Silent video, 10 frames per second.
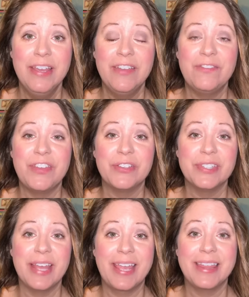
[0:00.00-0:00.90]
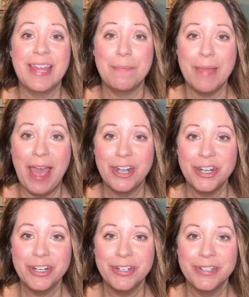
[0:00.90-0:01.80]
feels like they
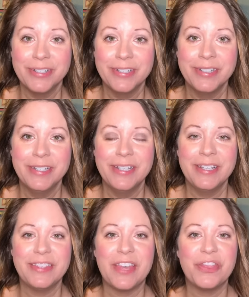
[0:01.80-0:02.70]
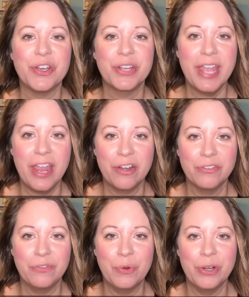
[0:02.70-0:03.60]
matter, that they're cared
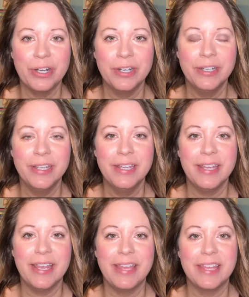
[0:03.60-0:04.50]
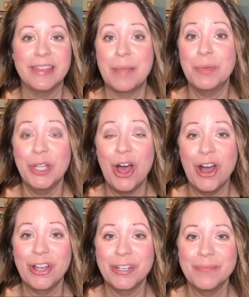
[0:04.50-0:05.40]
for, and that they
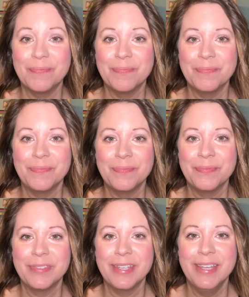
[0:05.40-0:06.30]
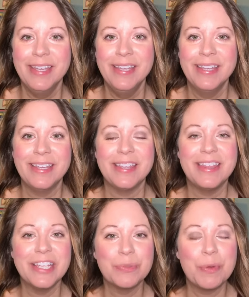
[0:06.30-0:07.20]
belong?
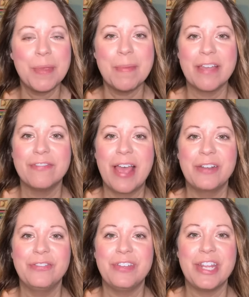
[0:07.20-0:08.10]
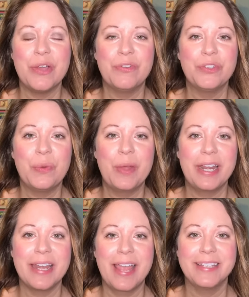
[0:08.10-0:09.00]
This will be my final video of
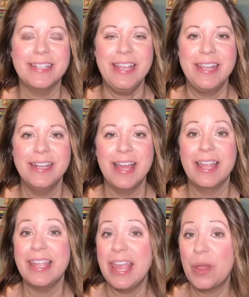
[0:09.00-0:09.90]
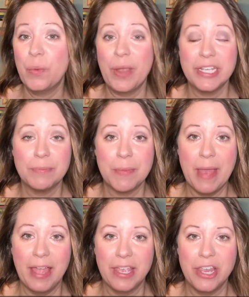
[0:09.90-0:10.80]
2019. I can't wait to be
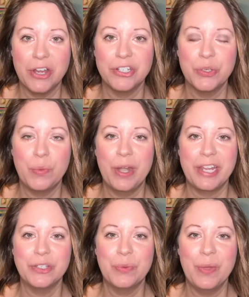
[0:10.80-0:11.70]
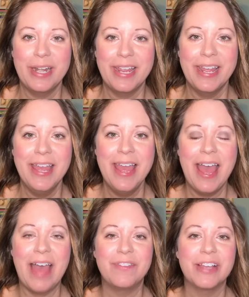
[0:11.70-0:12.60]
back here in 2020.
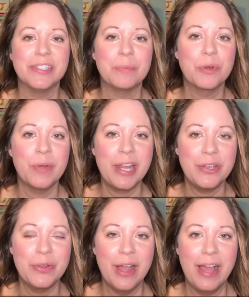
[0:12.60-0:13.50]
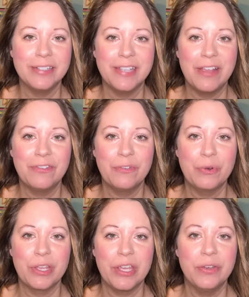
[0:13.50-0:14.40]
I've got some great new content
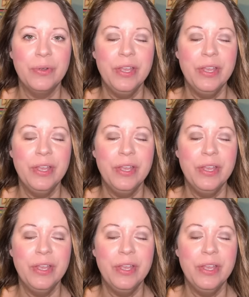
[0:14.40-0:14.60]
for you